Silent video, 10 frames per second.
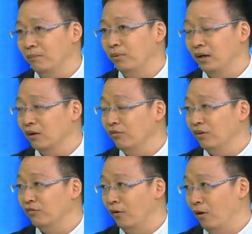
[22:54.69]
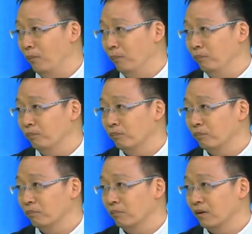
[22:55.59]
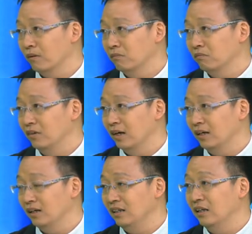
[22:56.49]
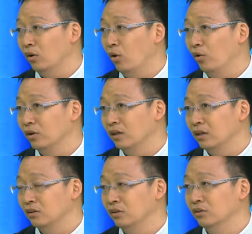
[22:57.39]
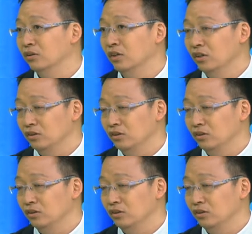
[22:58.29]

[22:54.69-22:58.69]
a political reform, right, in order to,